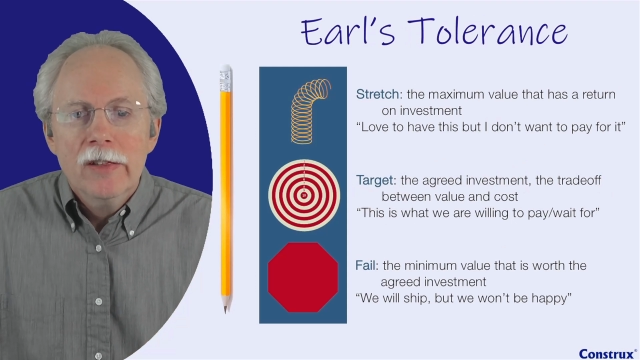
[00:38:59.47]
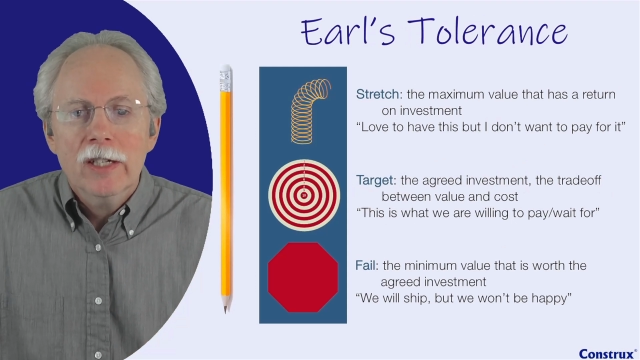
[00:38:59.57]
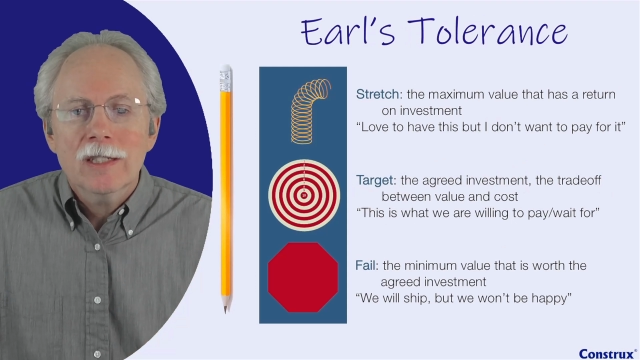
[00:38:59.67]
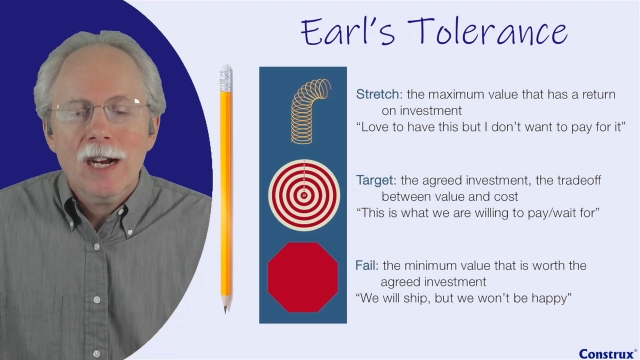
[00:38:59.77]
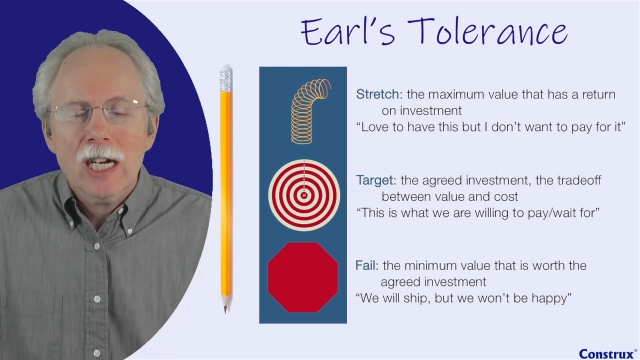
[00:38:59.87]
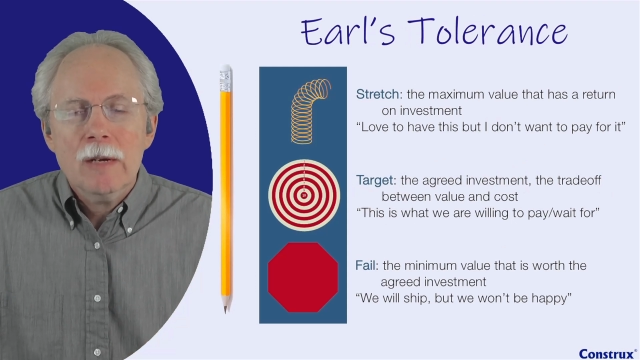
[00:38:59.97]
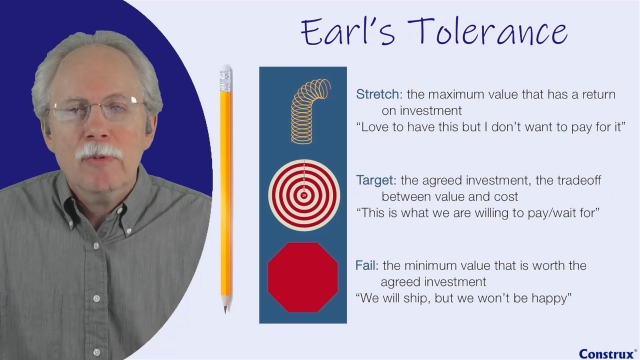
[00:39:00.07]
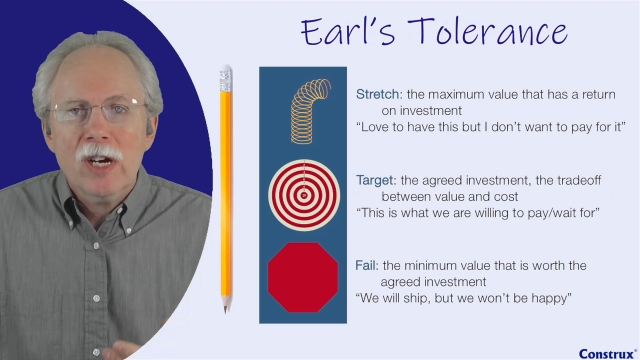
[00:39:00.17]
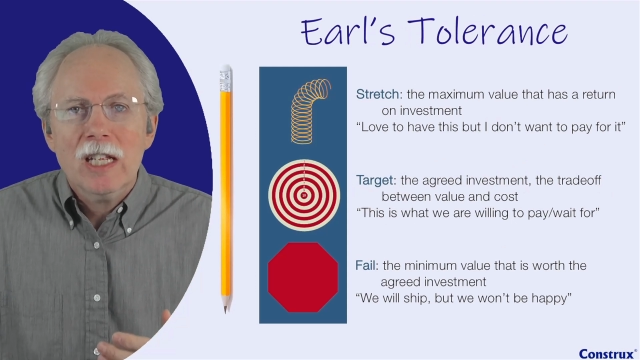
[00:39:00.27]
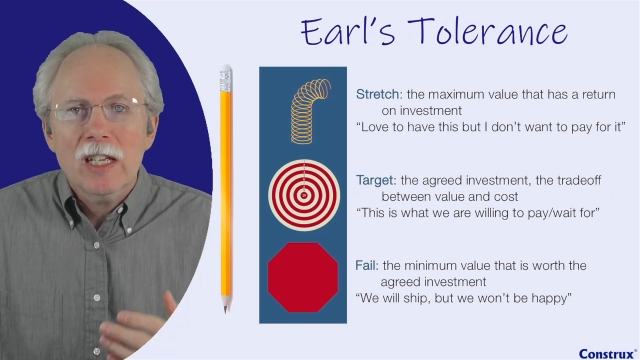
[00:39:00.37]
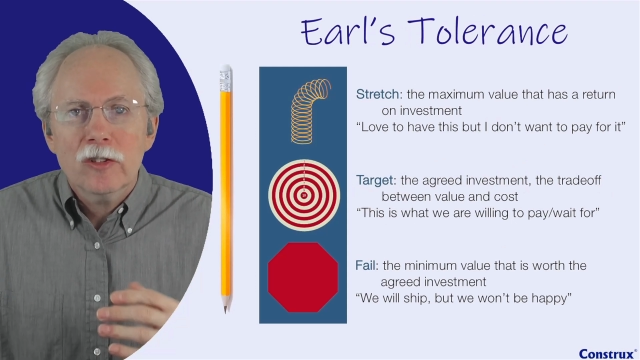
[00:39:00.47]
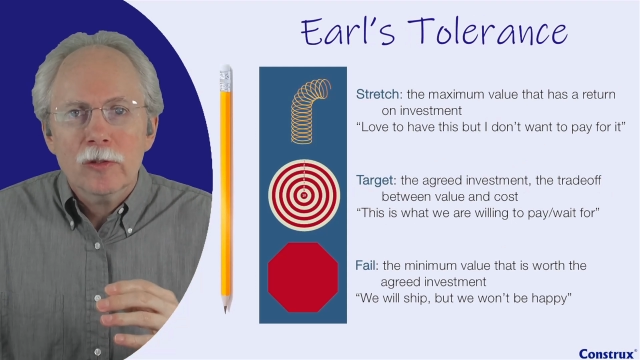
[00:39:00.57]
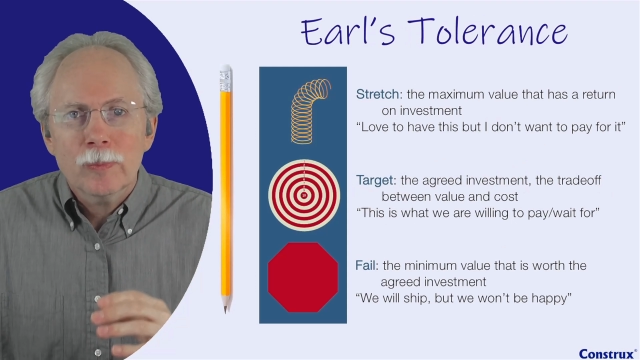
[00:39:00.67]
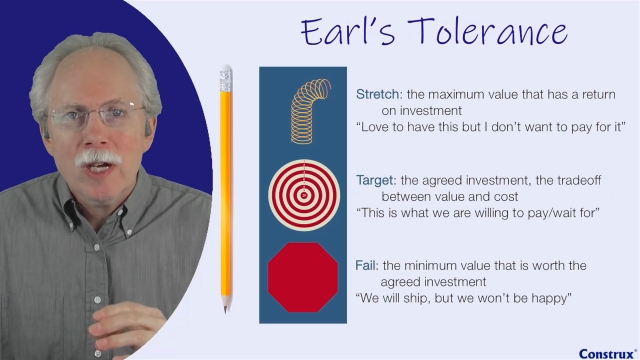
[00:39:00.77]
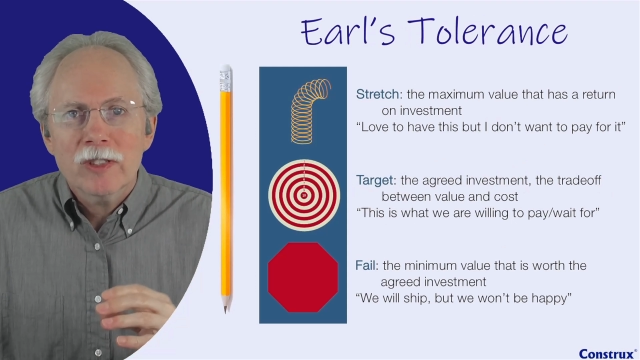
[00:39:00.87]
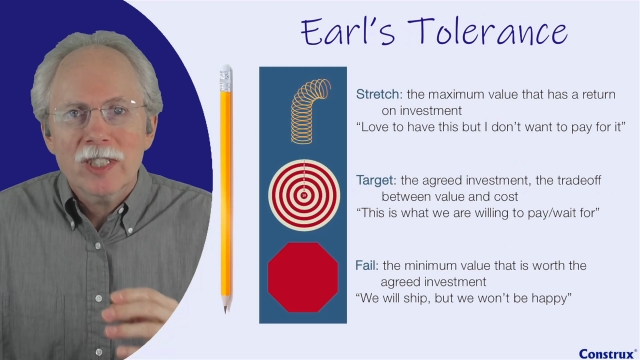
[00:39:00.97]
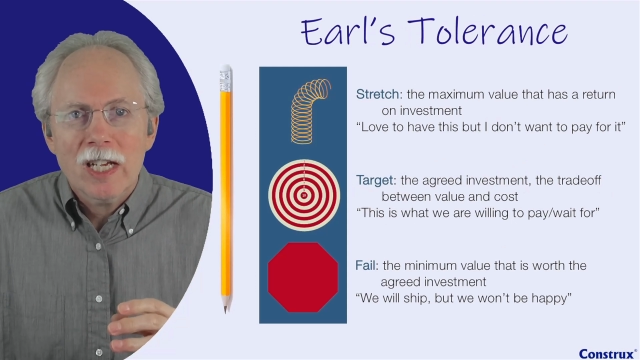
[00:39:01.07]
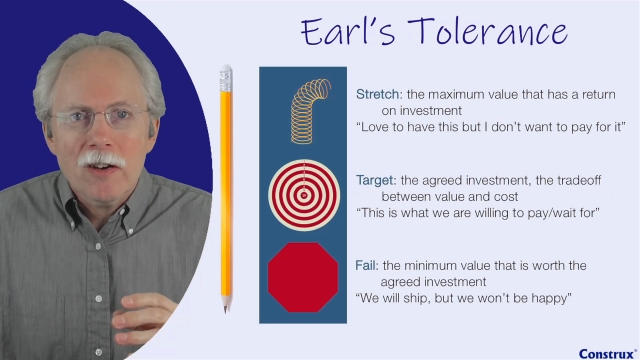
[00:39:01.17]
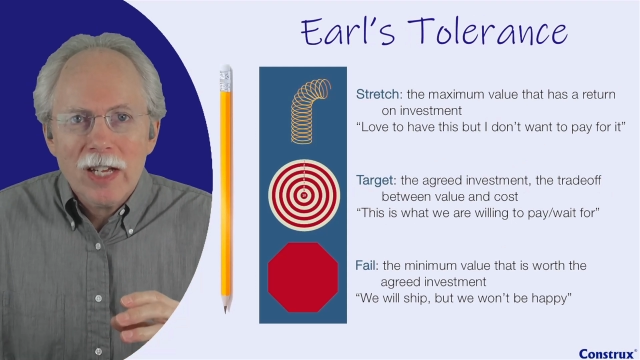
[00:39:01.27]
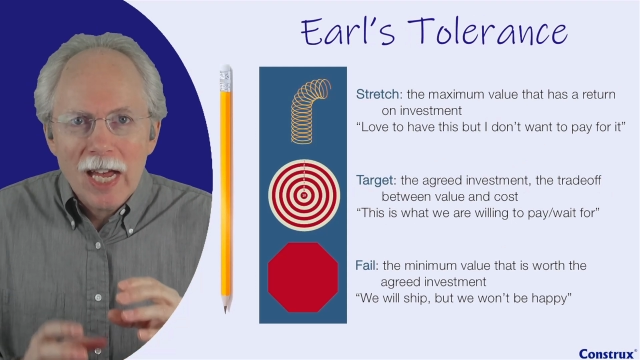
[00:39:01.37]
The target point is a point of
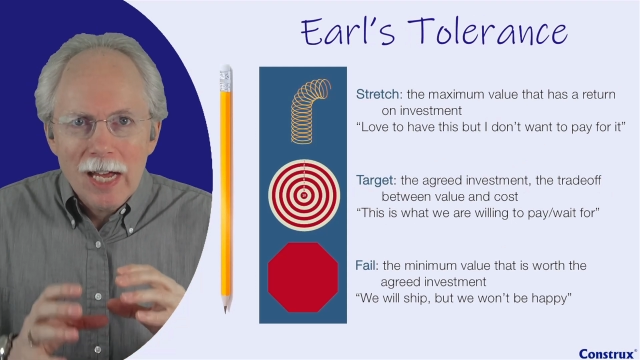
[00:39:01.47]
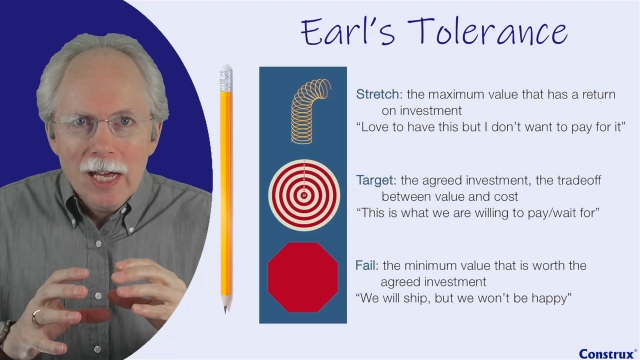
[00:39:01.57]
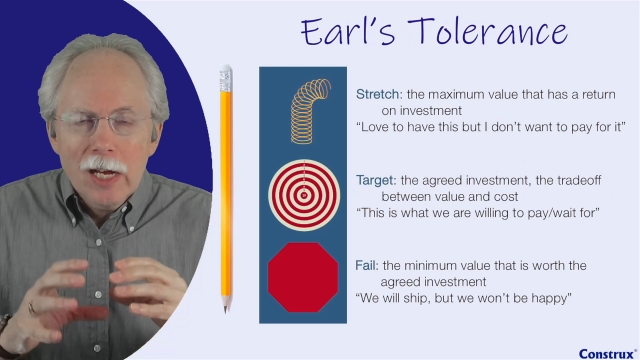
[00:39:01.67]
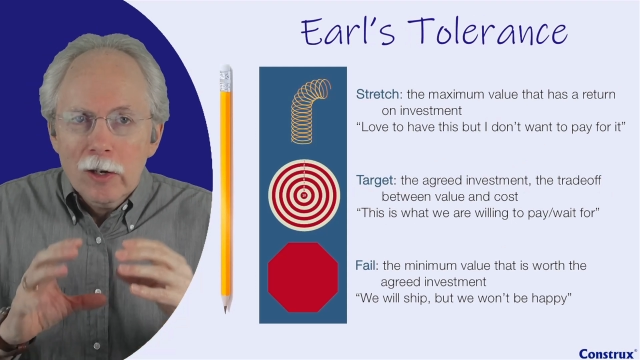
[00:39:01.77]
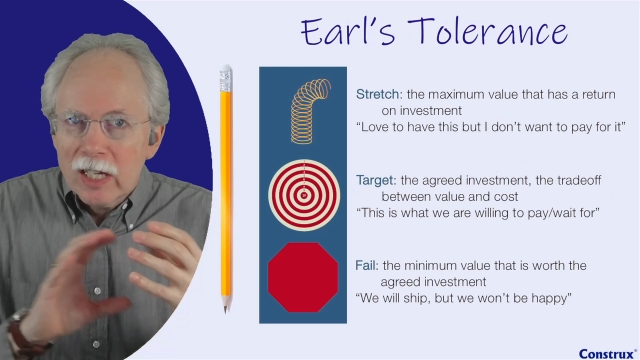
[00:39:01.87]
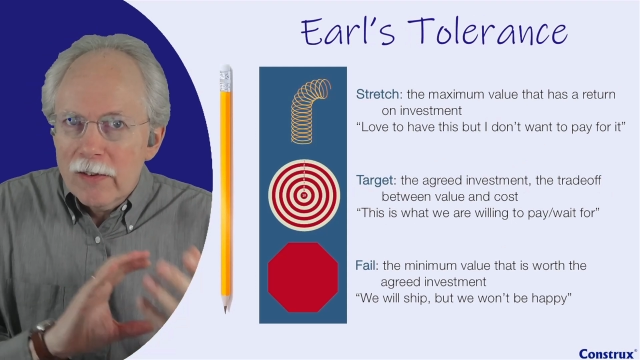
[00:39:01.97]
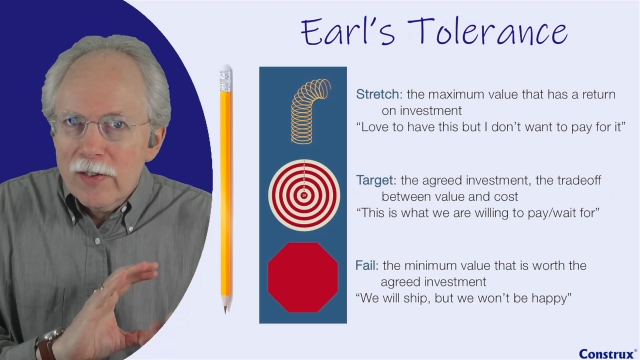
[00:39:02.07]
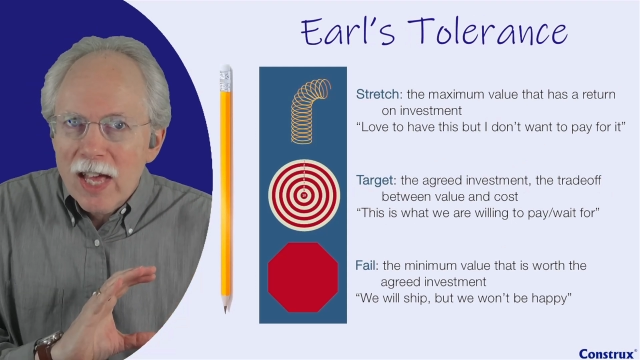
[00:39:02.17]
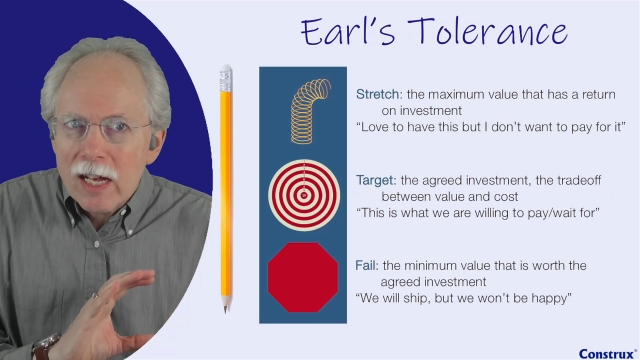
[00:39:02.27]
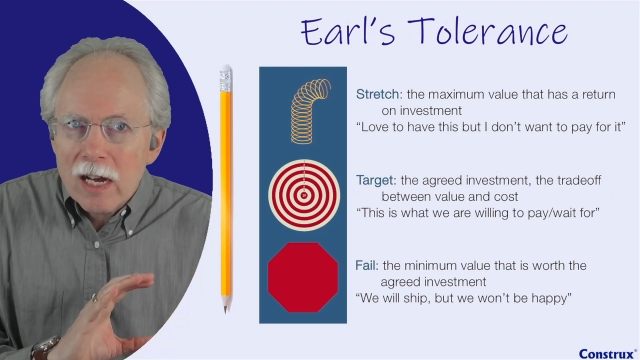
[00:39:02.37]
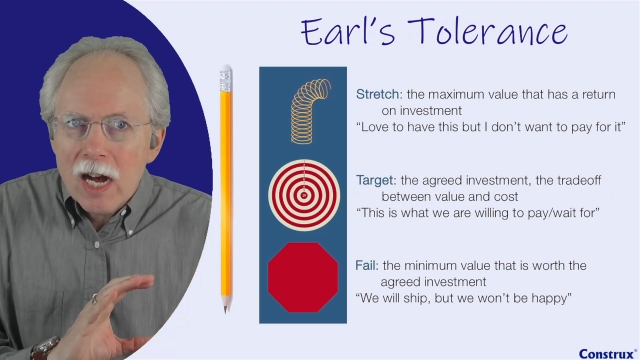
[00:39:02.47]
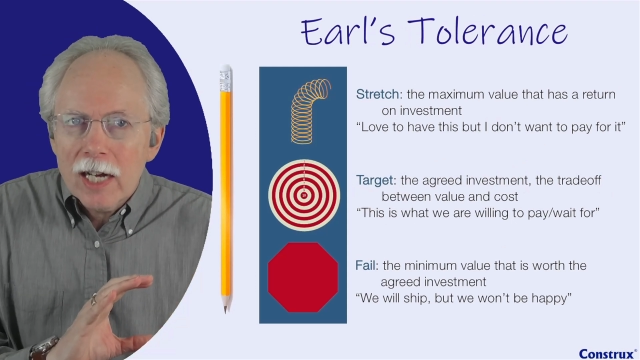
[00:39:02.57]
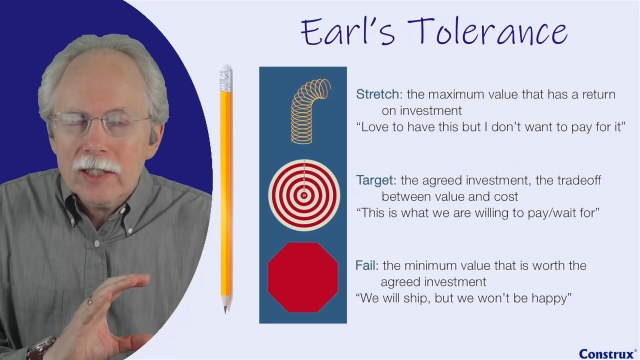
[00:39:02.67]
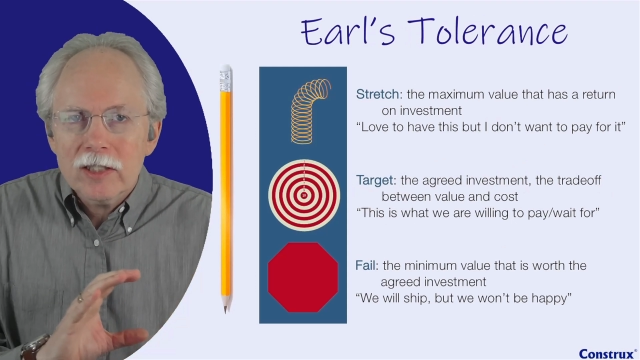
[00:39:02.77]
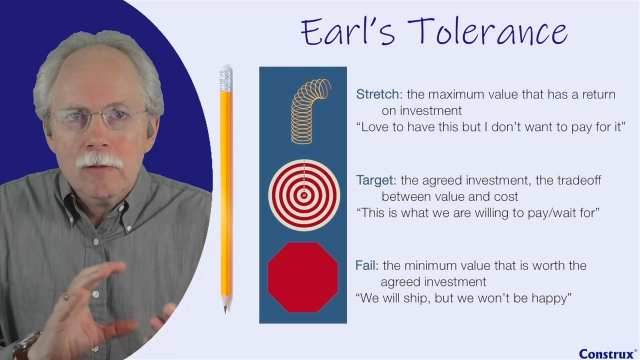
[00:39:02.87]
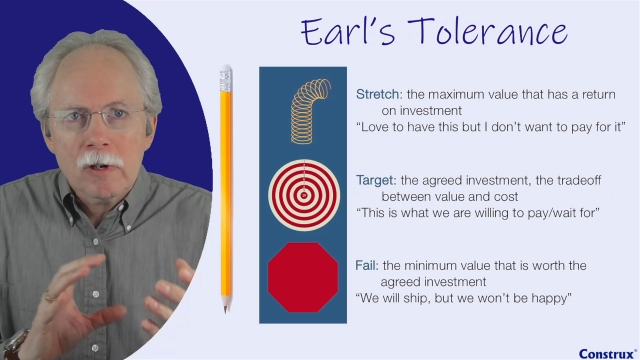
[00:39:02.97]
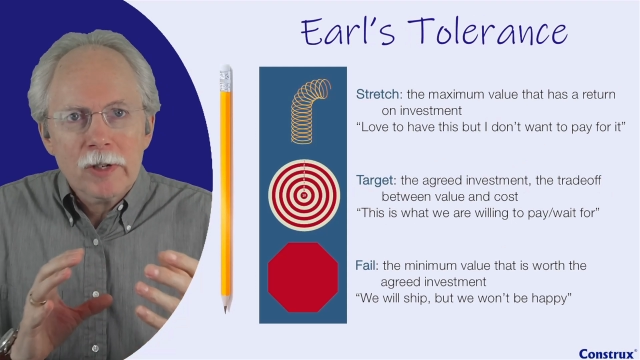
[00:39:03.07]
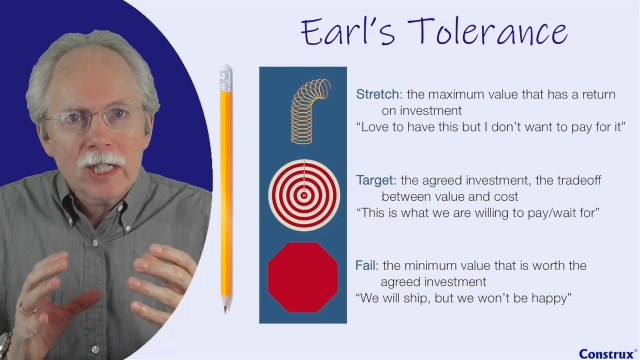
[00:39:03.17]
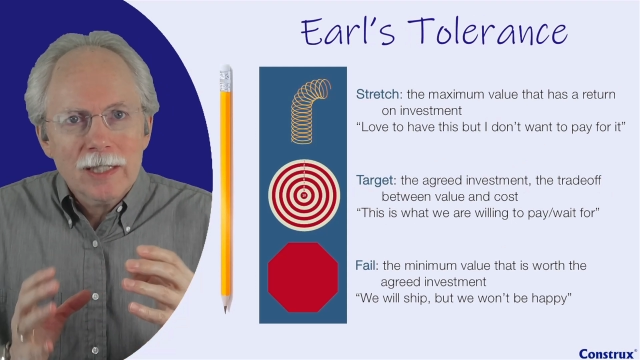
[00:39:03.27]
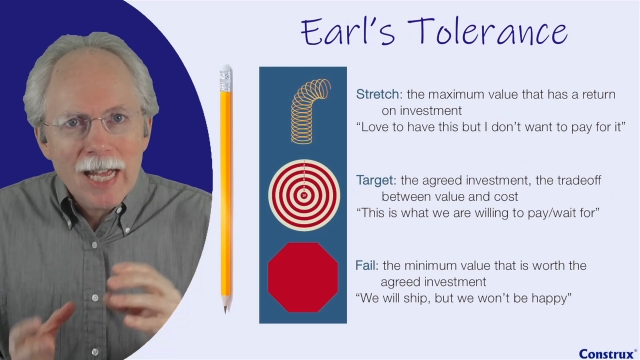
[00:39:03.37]
saying, okay, given that cost and where
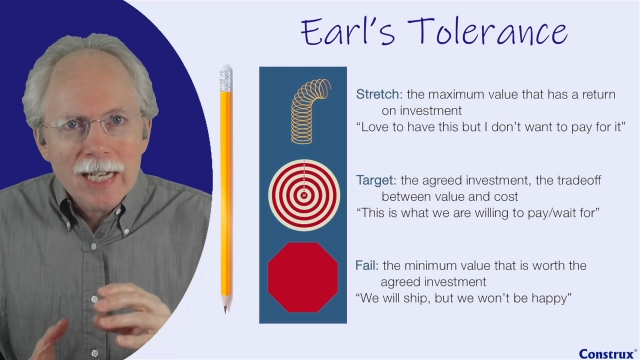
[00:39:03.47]
we're going to